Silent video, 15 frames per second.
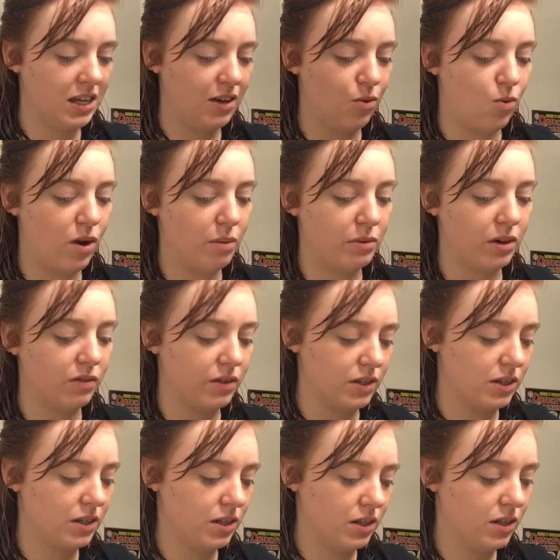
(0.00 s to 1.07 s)
Oh, I'm
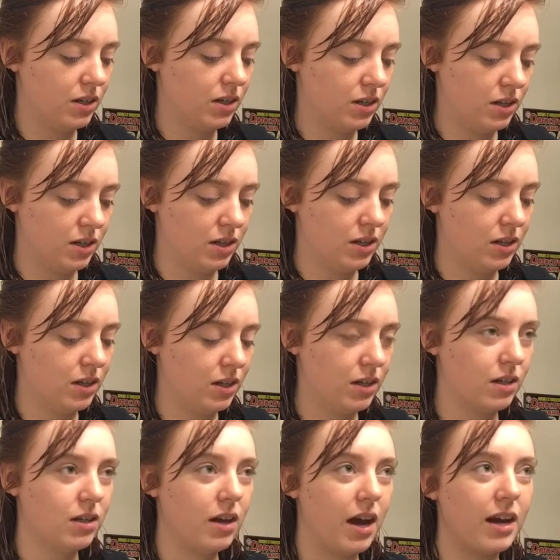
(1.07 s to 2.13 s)
nervous.
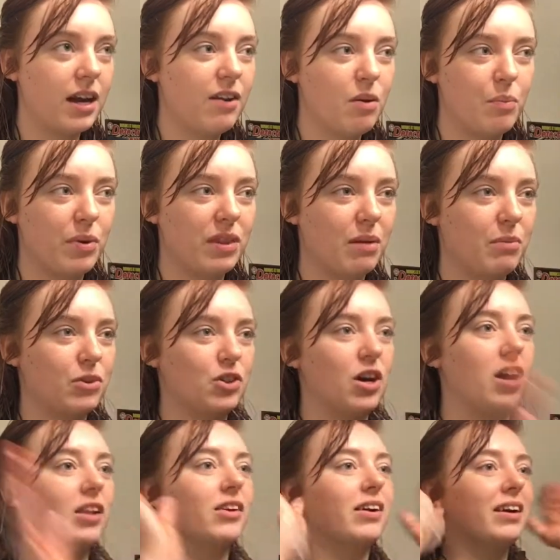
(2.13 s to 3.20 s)
I didn't even put that much
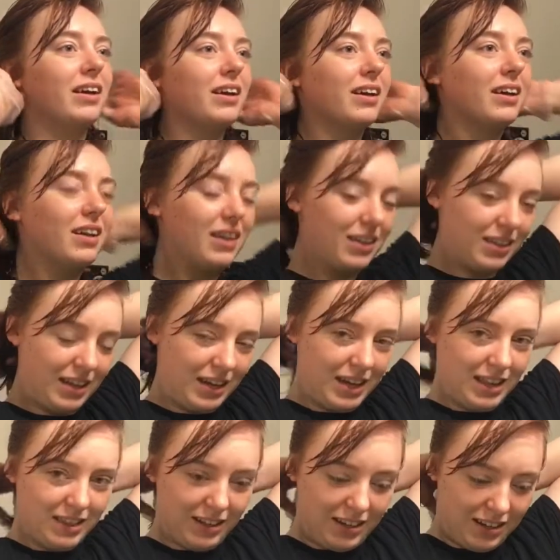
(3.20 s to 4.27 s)
color in it, like
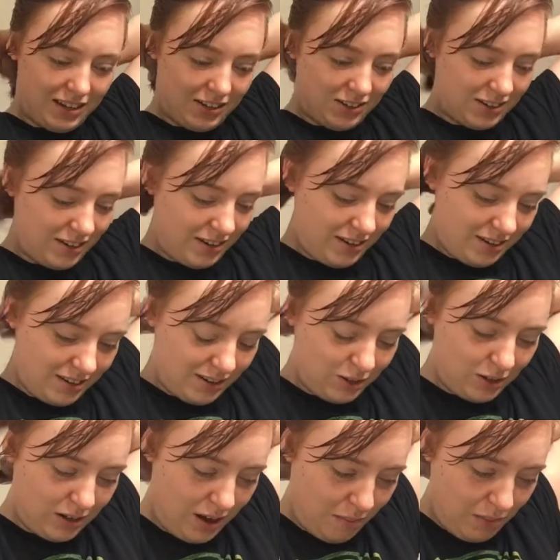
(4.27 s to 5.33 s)
in the conditioner. I
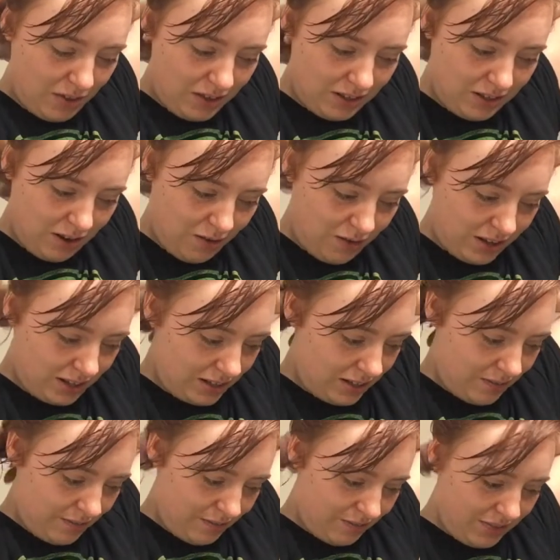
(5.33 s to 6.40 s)
should not be this
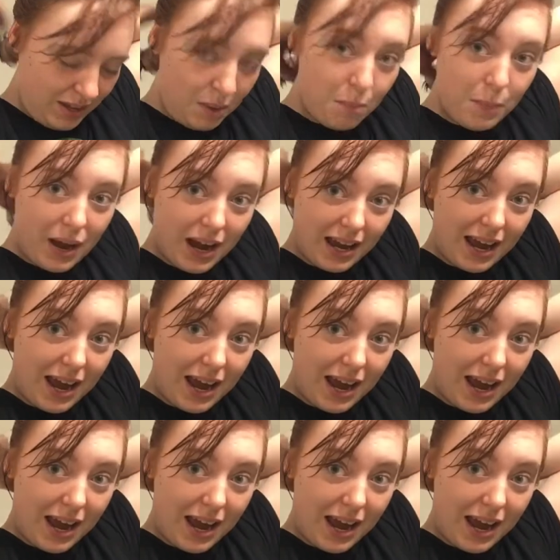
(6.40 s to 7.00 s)
nervous, but I